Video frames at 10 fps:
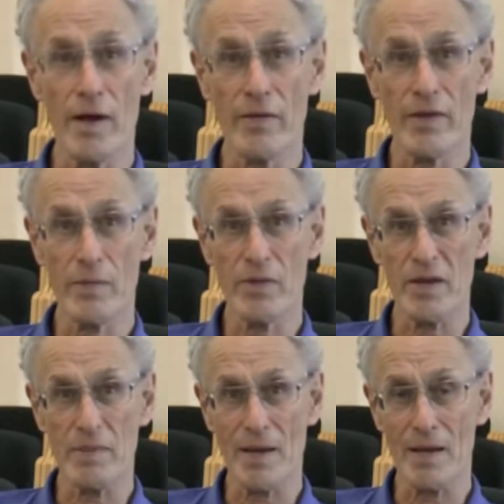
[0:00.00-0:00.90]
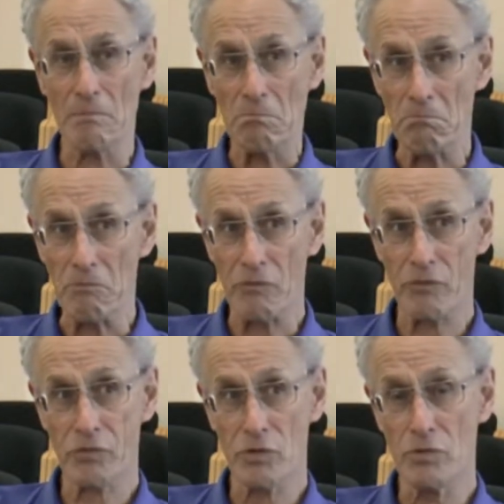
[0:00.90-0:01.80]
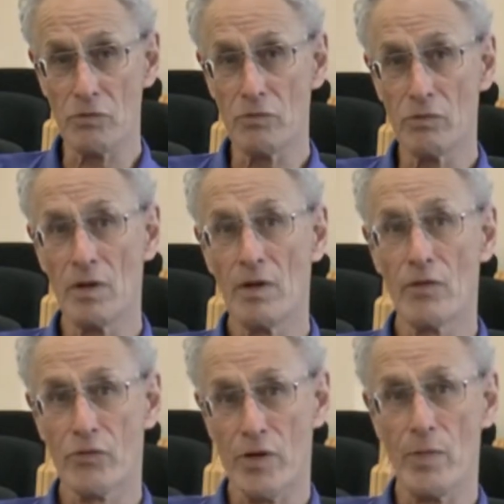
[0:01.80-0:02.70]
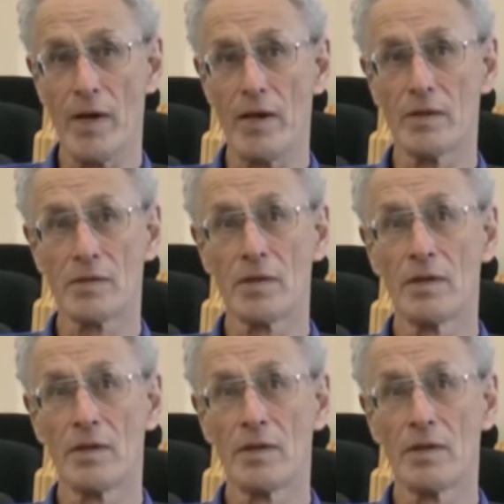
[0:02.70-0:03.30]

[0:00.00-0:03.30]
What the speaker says: and then within about 2-3 weeks